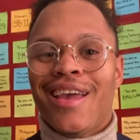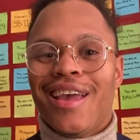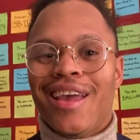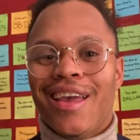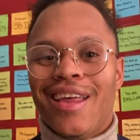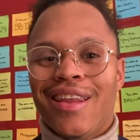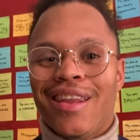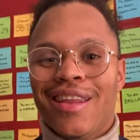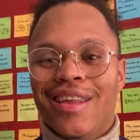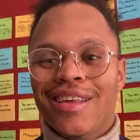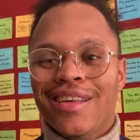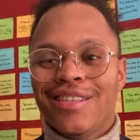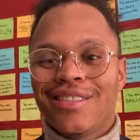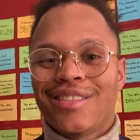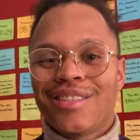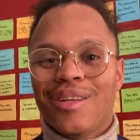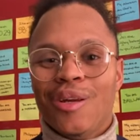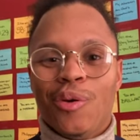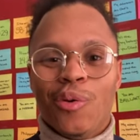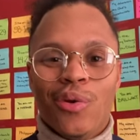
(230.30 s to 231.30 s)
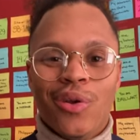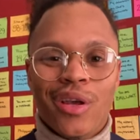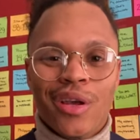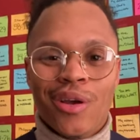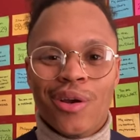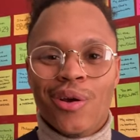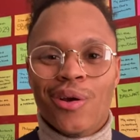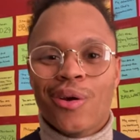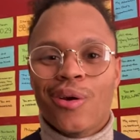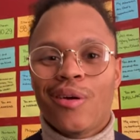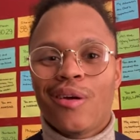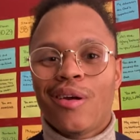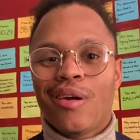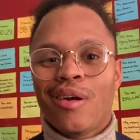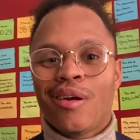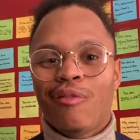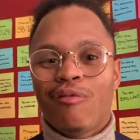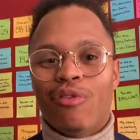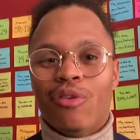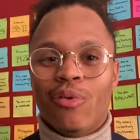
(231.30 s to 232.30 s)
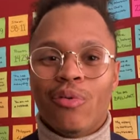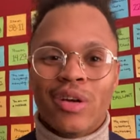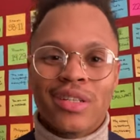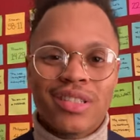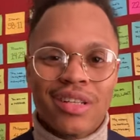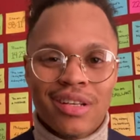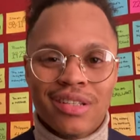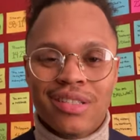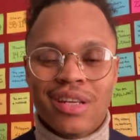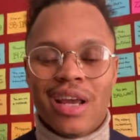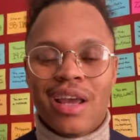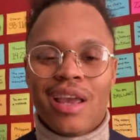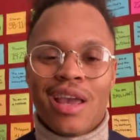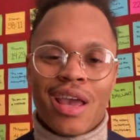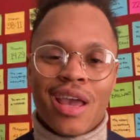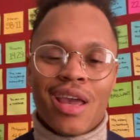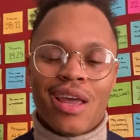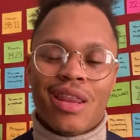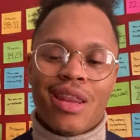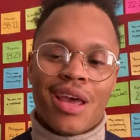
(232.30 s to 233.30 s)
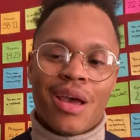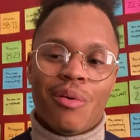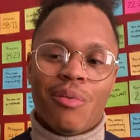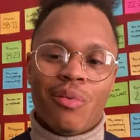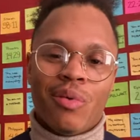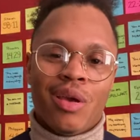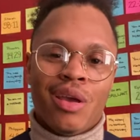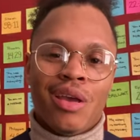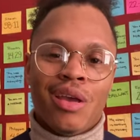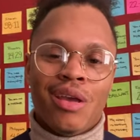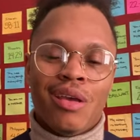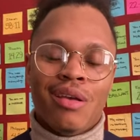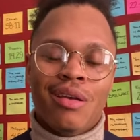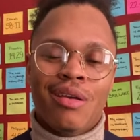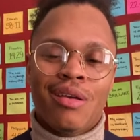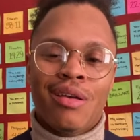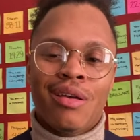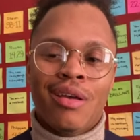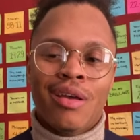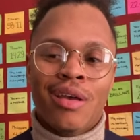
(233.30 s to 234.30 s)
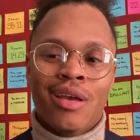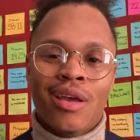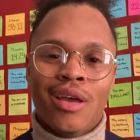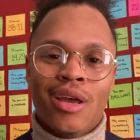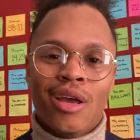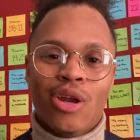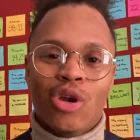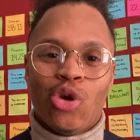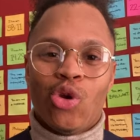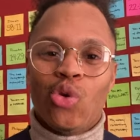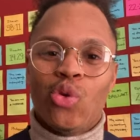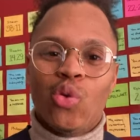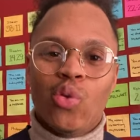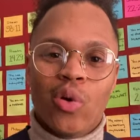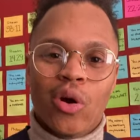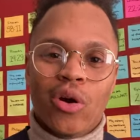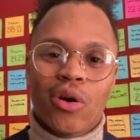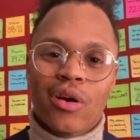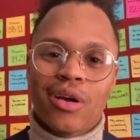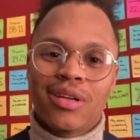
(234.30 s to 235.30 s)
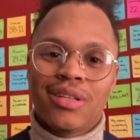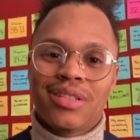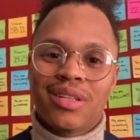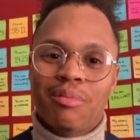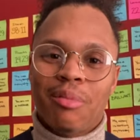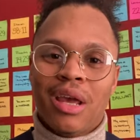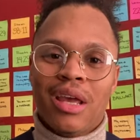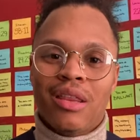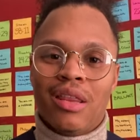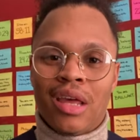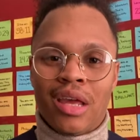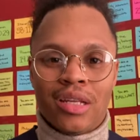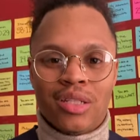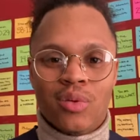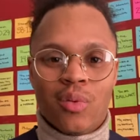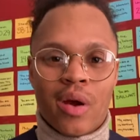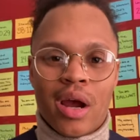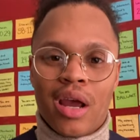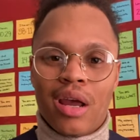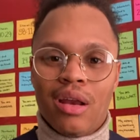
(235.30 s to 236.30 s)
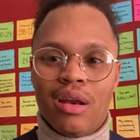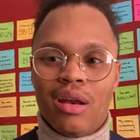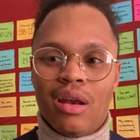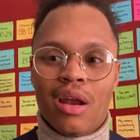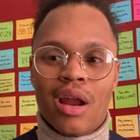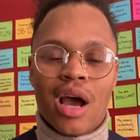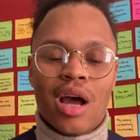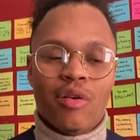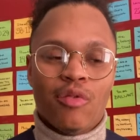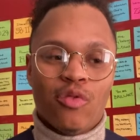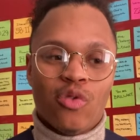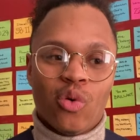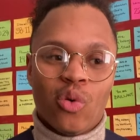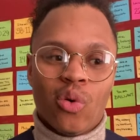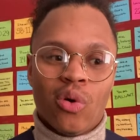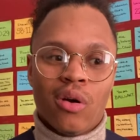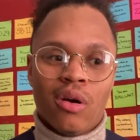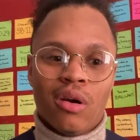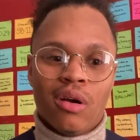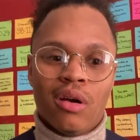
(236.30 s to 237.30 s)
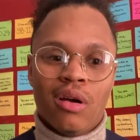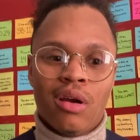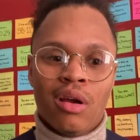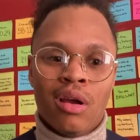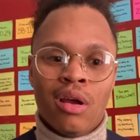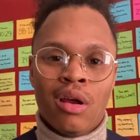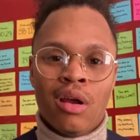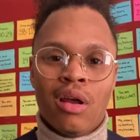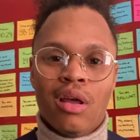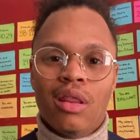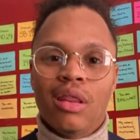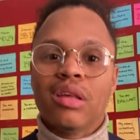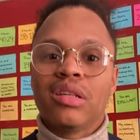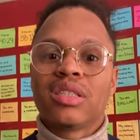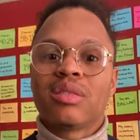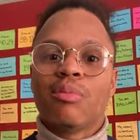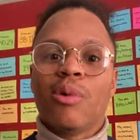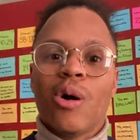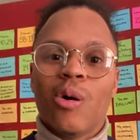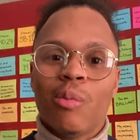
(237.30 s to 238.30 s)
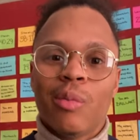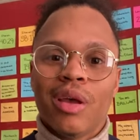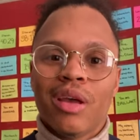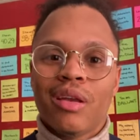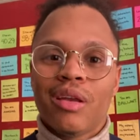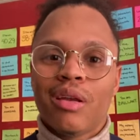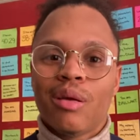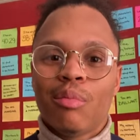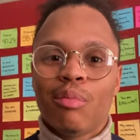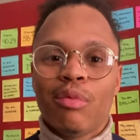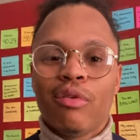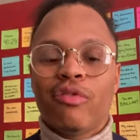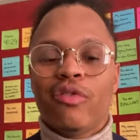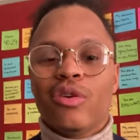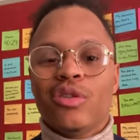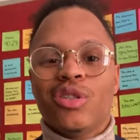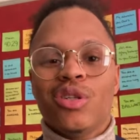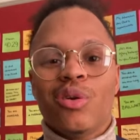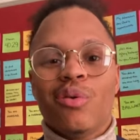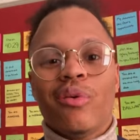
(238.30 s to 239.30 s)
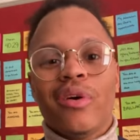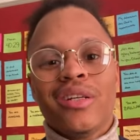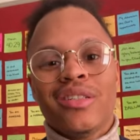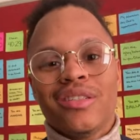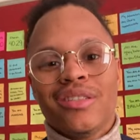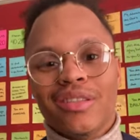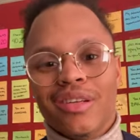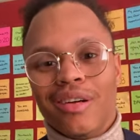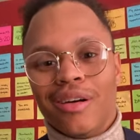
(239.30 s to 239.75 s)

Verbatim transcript: in this new year, for the rest of this decade, that we do the work to make things right, not for this moment, but for generations to